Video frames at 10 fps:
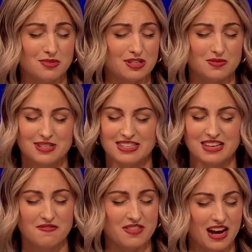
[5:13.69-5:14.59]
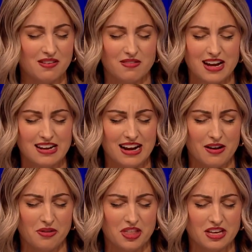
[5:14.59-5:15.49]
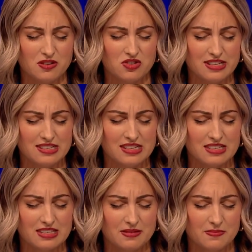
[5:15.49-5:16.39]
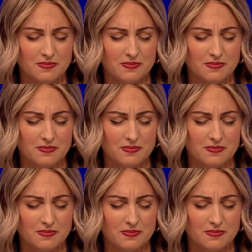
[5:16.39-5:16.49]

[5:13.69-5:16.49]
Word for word: Just receive that right now. Thank you, Jesus. There's